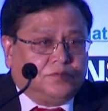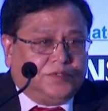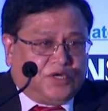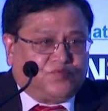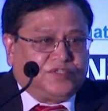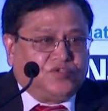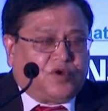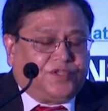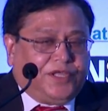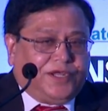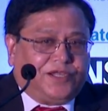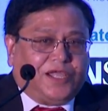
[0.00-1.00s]
that was not
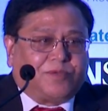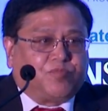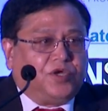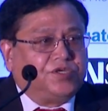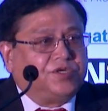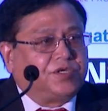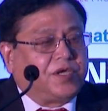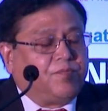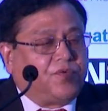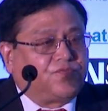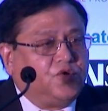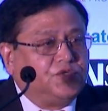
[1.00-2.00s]
there at that point in time,
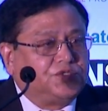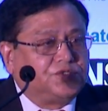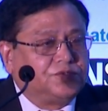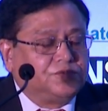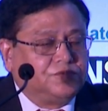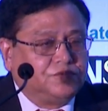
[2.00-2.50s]
of course,